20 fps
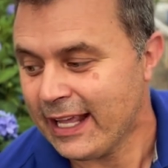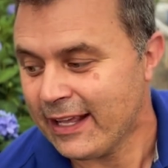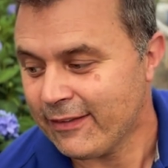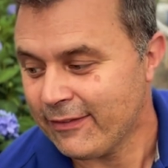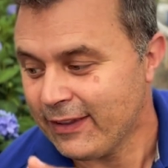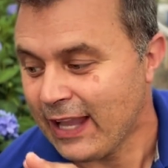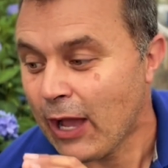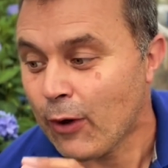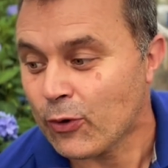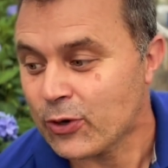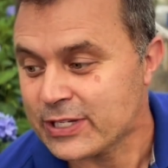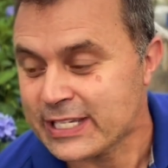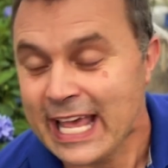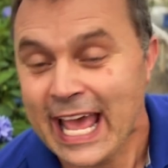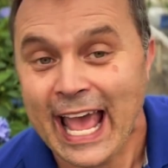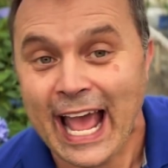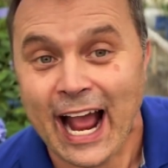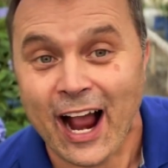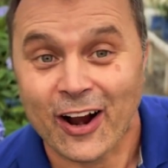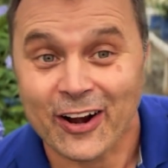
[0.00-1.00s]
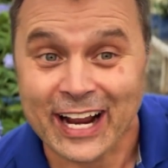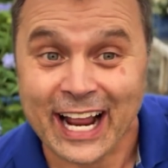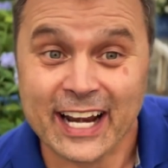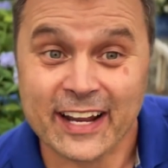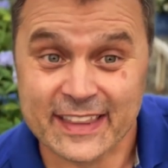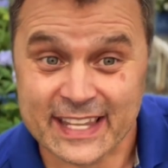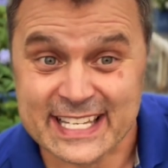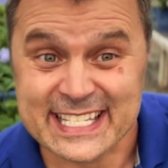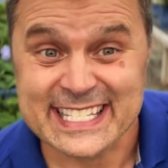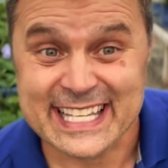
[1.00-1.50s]
flowers are kind
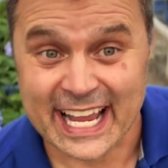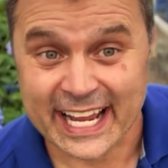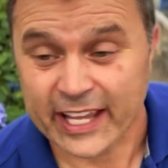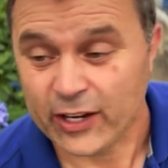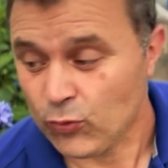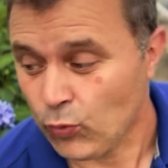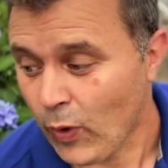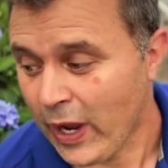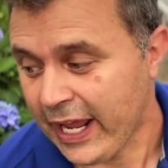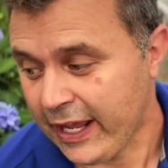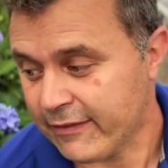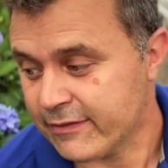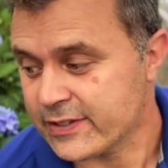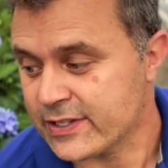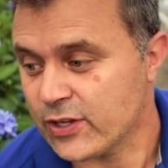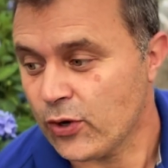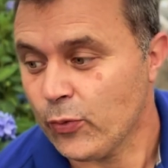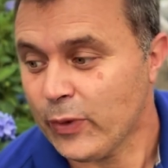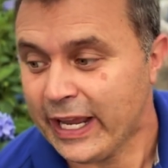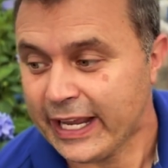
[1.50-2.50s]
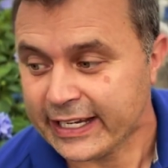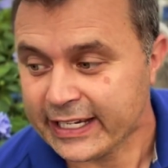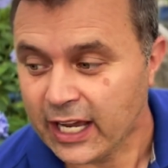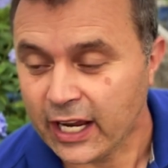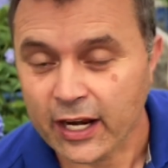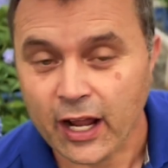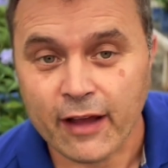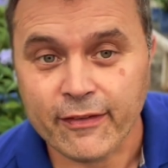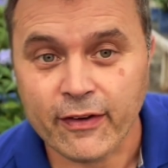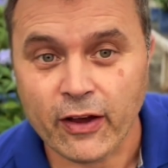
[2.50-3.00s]
of the second wave. So we had
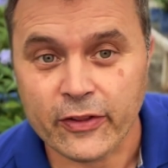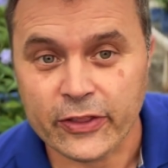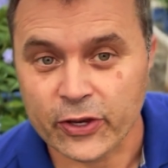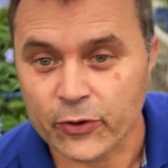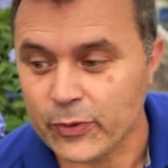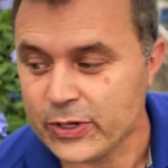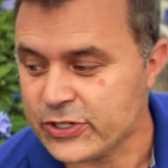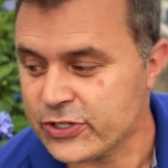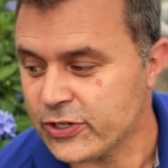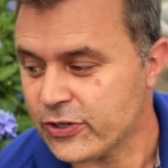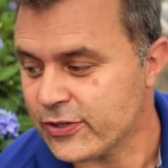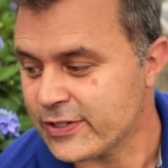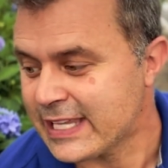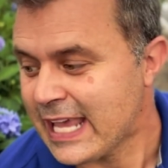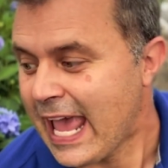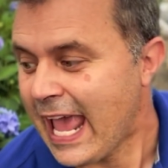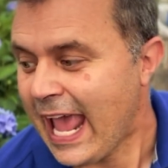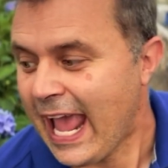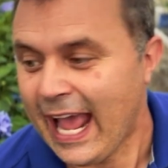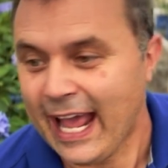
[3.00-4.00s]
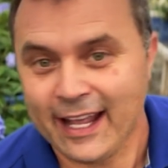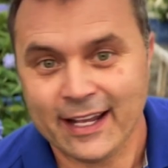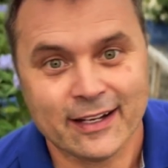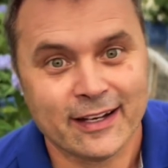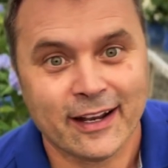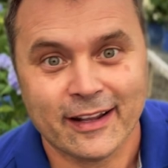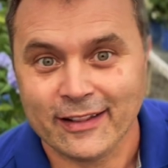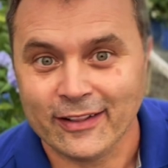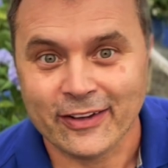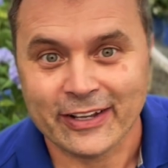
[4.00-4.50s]
cut off all the originals
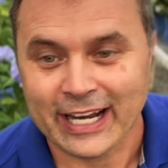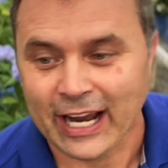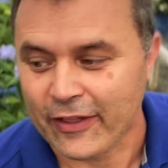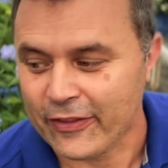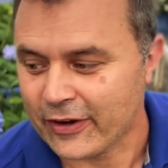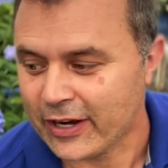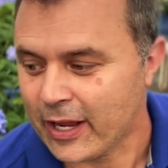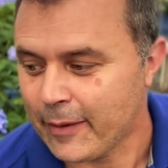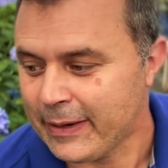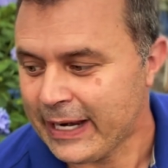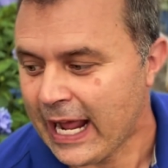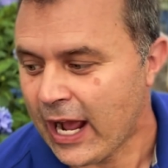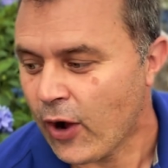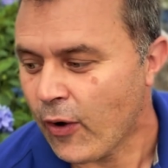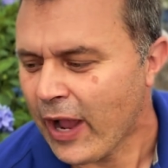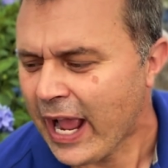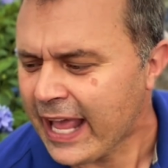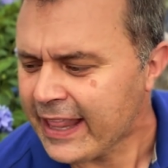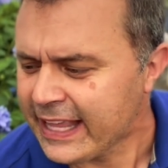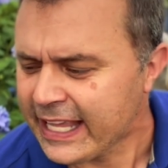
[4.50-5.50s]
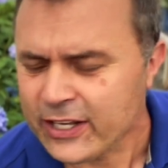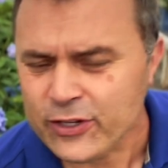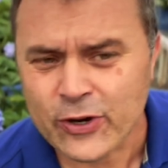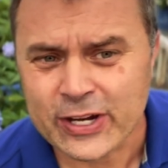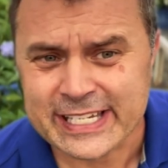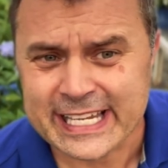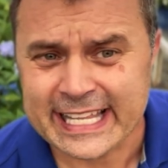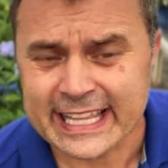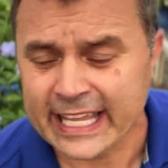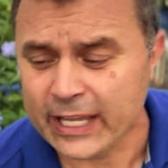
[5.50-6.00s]
and look at how they're coming out. And the
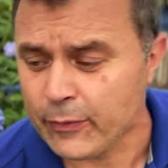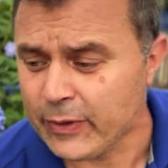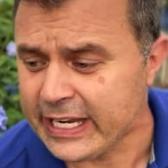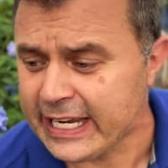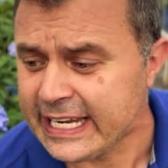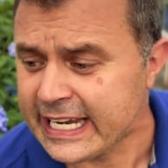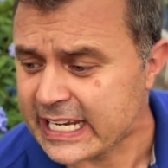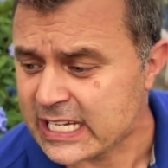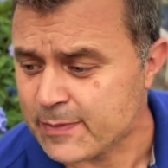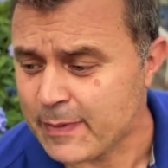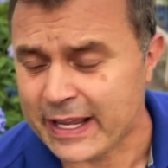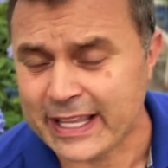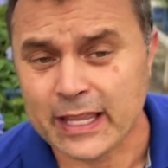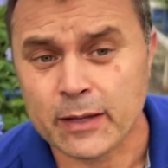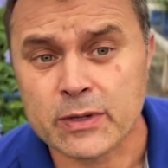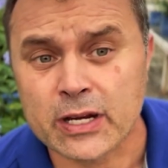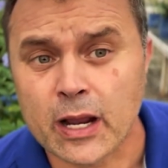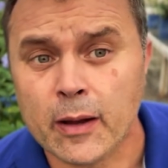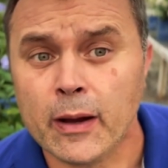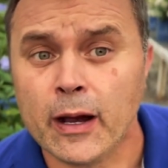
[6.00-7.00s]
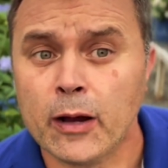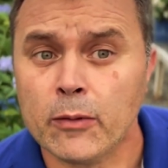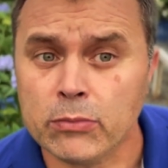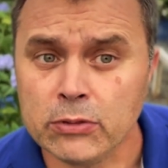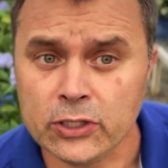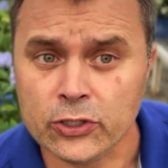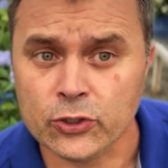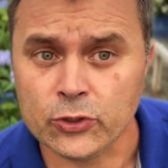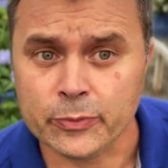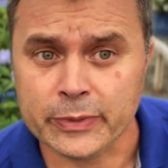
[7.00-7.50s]
interesting thing, we didn't expect them to come out
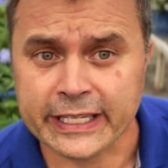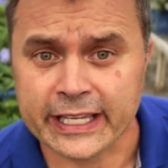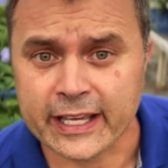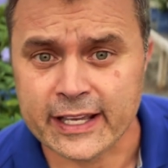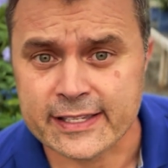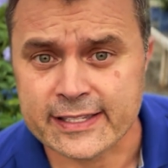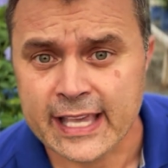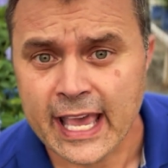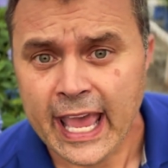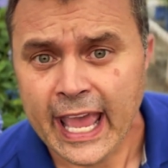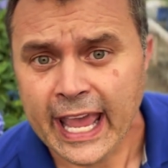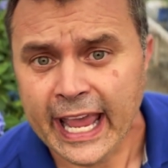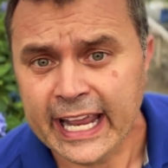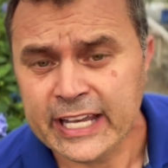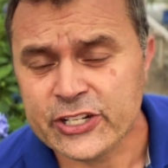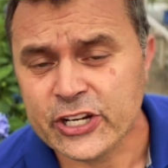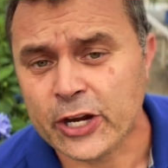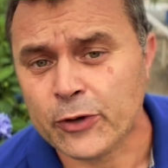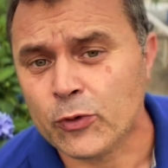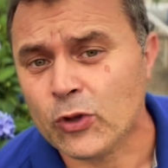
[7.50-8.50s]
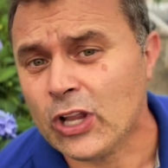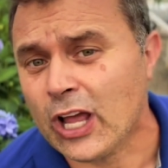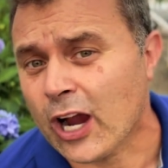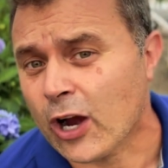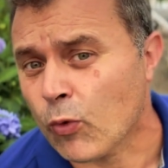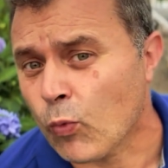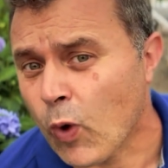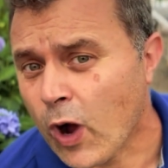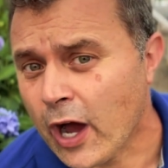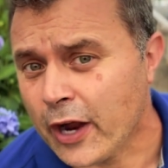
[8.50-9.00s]
blue because in general
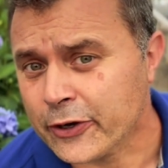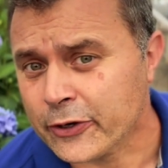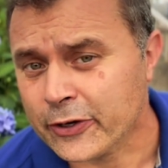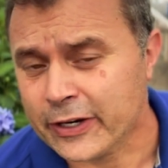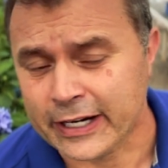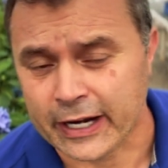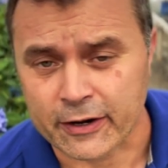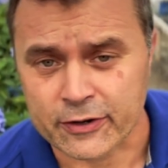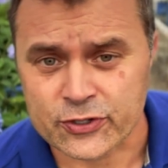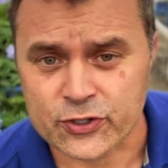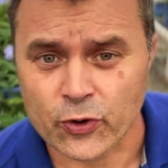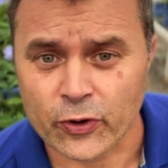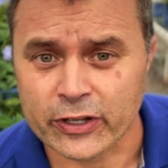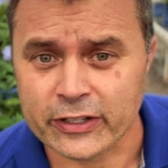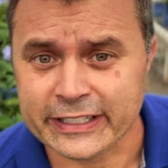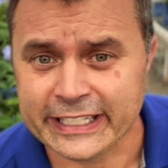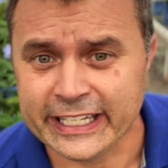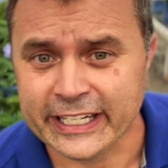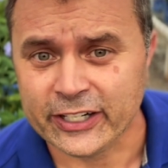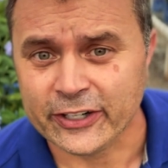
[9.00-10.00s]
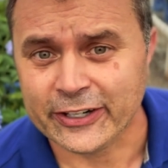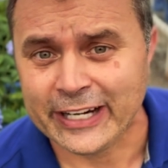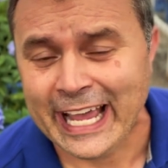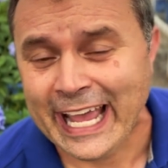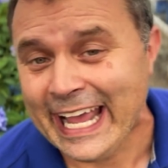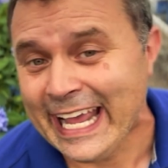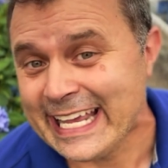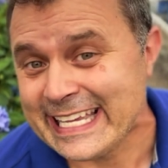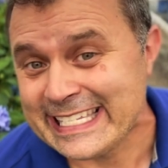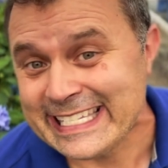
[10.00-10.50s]
our water and our soil here
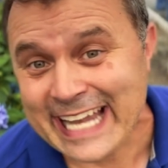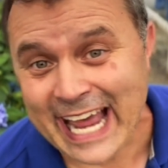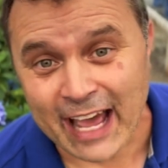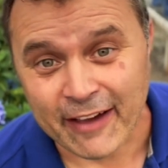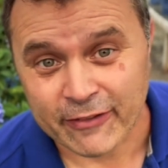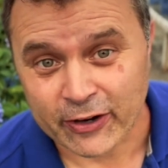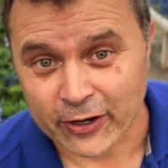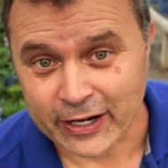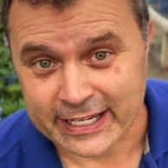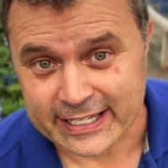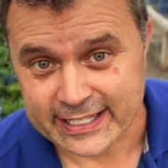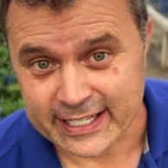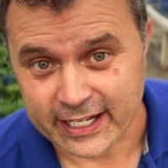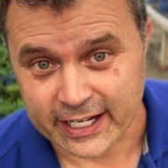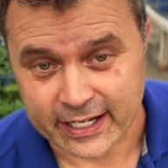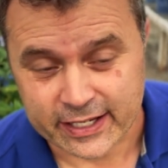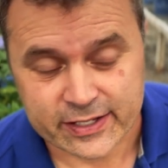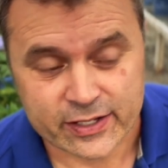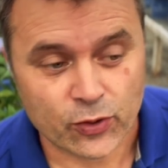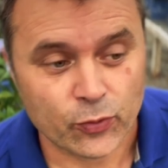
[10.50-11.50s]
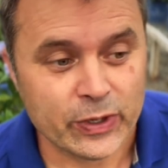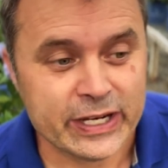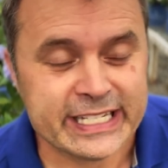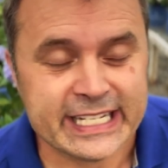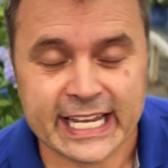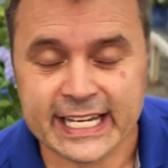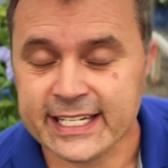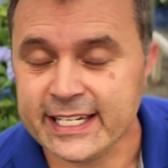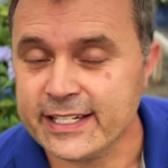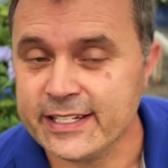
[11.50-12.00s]
is not very acidic. So we
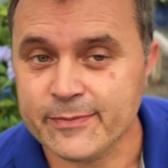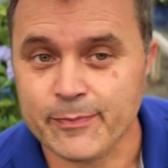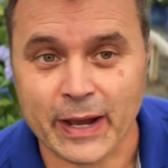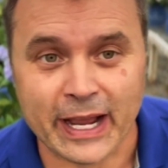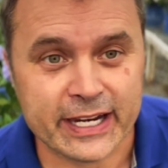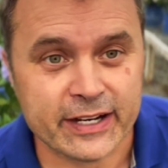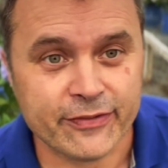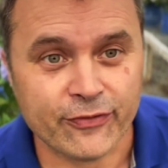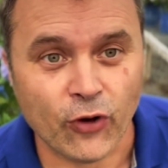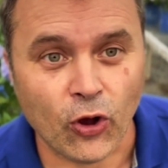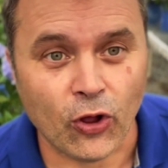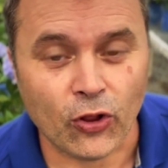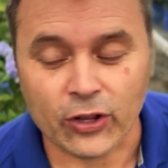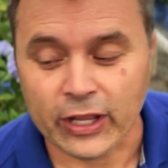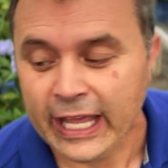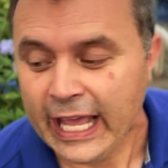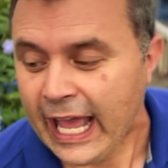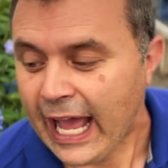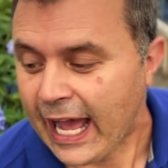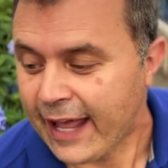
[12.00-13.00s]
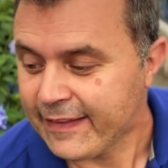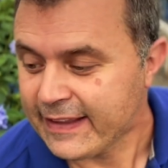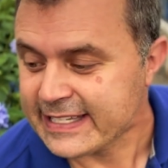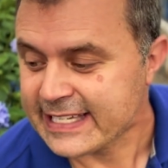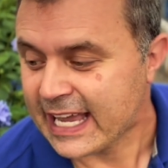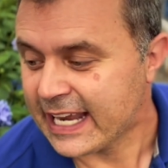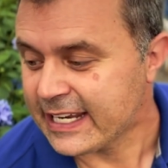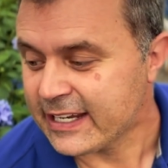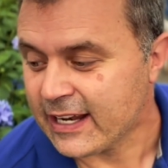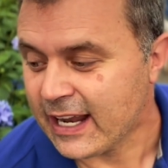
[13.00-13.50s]
tend to, by default, on these
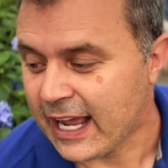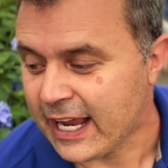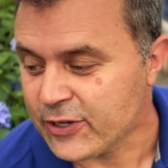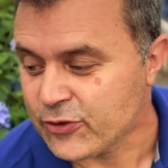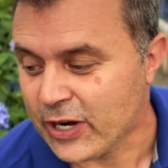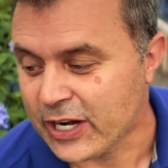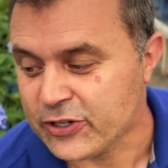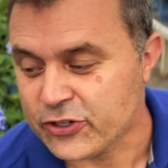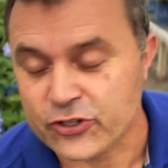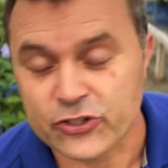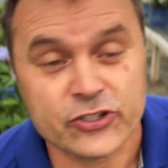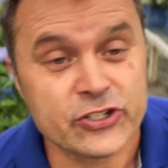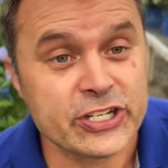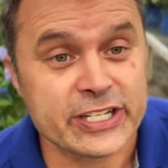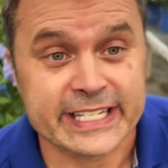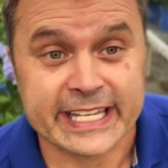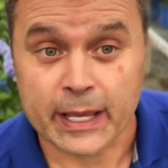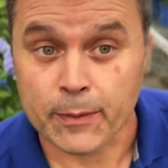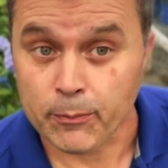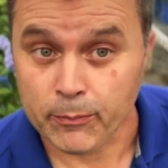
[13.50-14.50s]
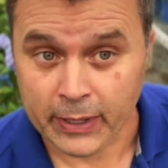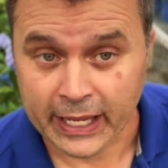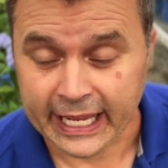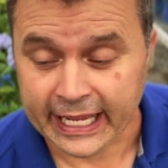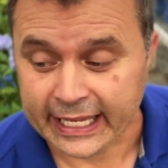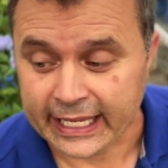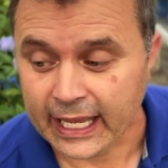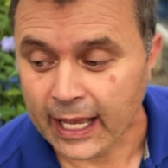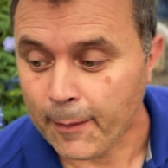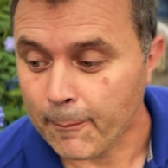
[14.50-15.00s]
kind of hydrangeas, just get
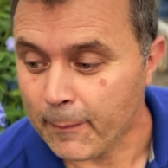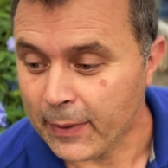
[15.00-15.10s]
pink.